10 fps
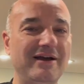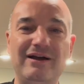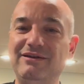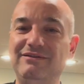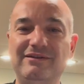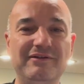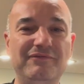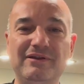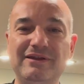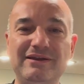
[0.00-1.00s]
I
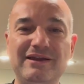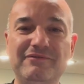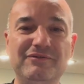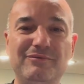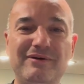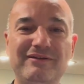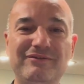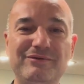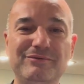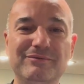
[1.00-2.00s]
definitely never want
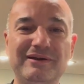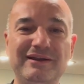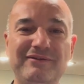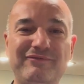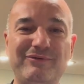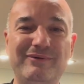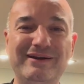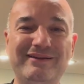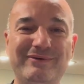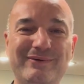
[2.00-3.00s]
to relive
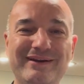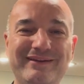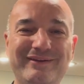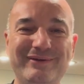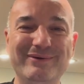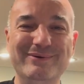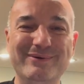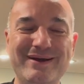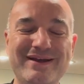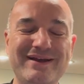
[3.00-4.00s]
2022,